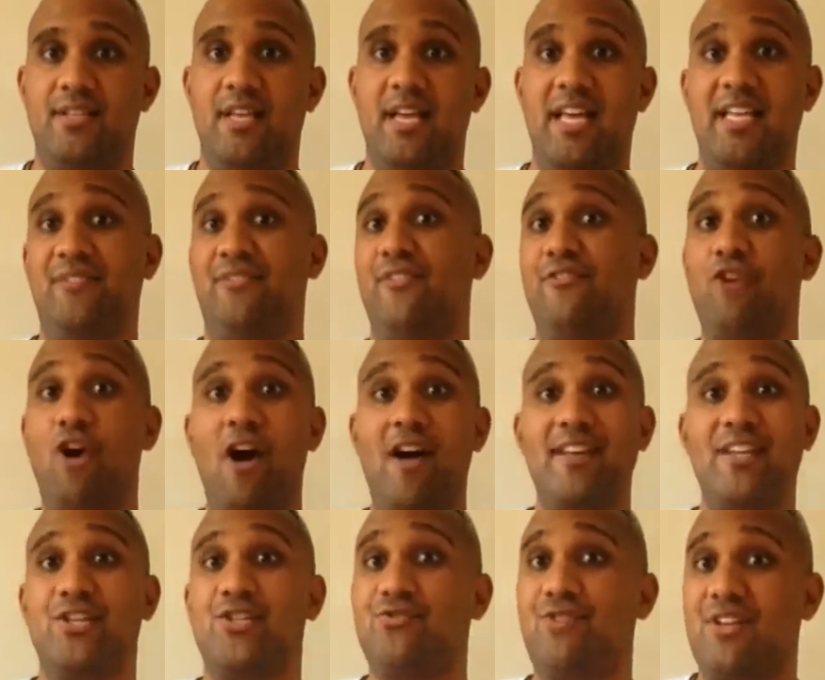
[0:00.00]
And if you've got any
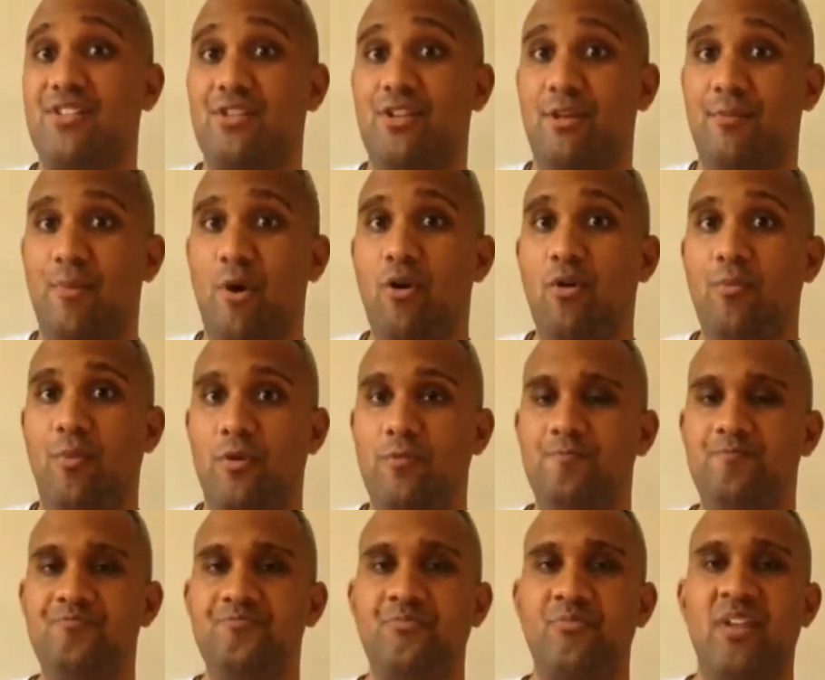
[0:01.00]
stress at the
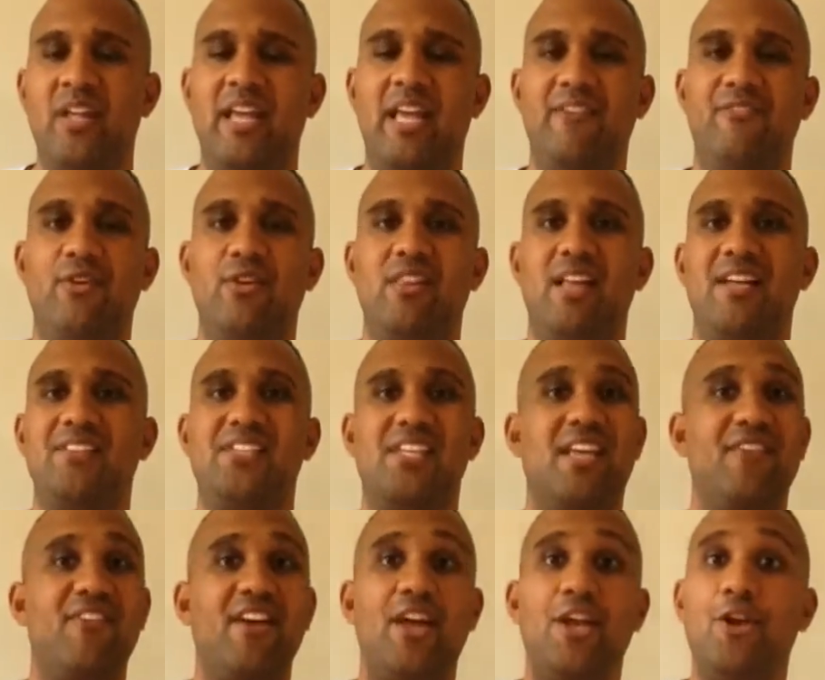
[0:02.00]
moment, if you'd like to
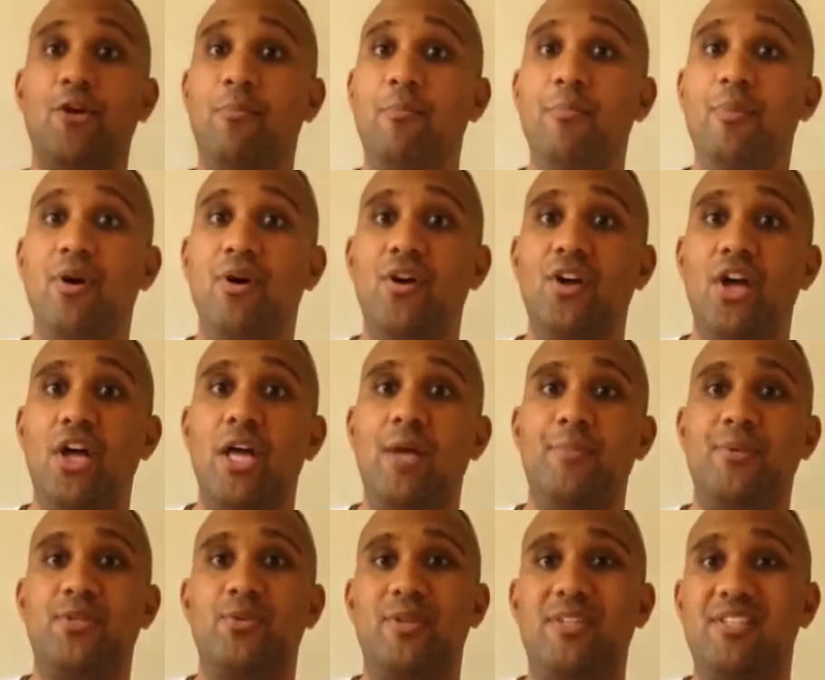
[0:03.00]
give it a number,
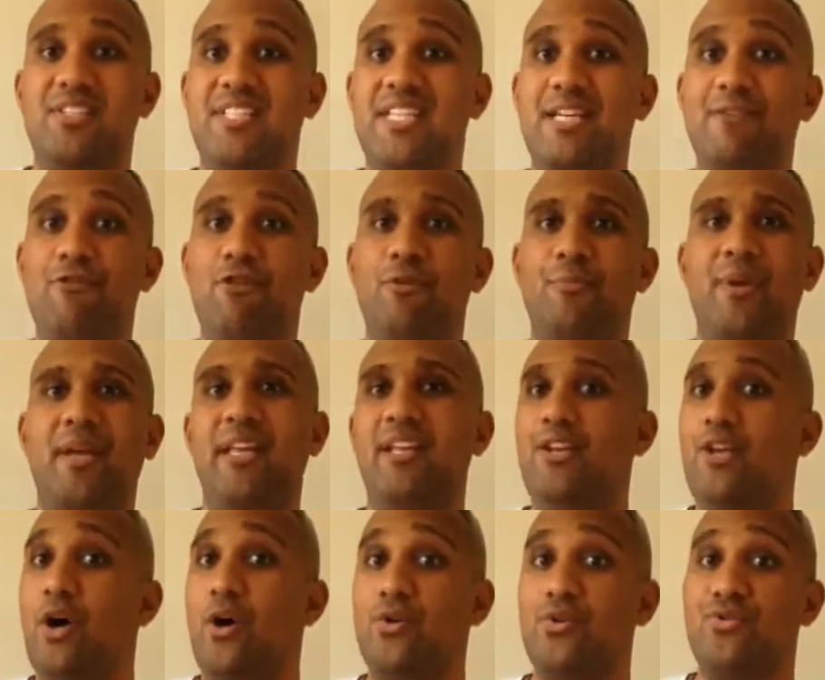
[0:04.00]
between 0 being
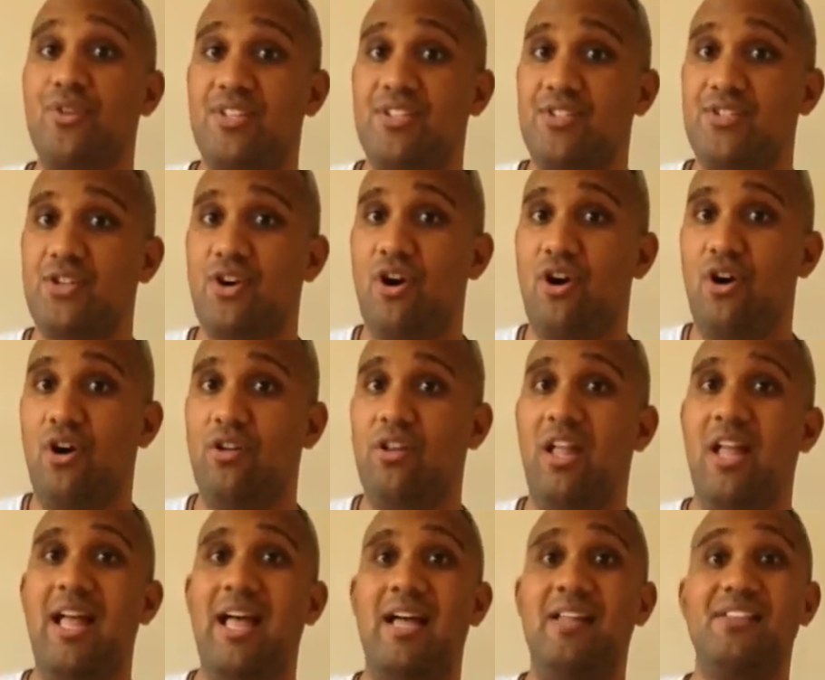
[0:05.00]
no stress at all
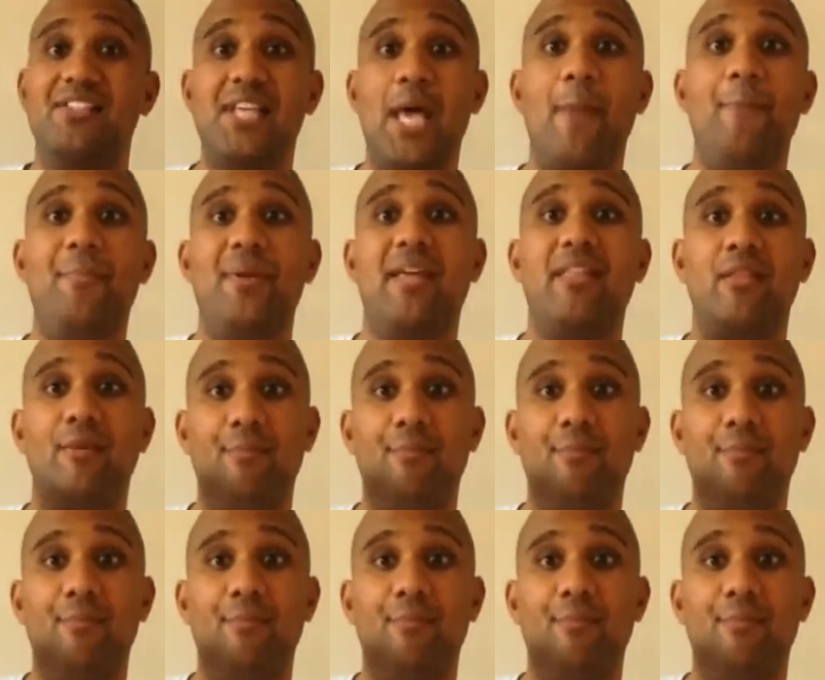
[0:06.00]
and 10 being the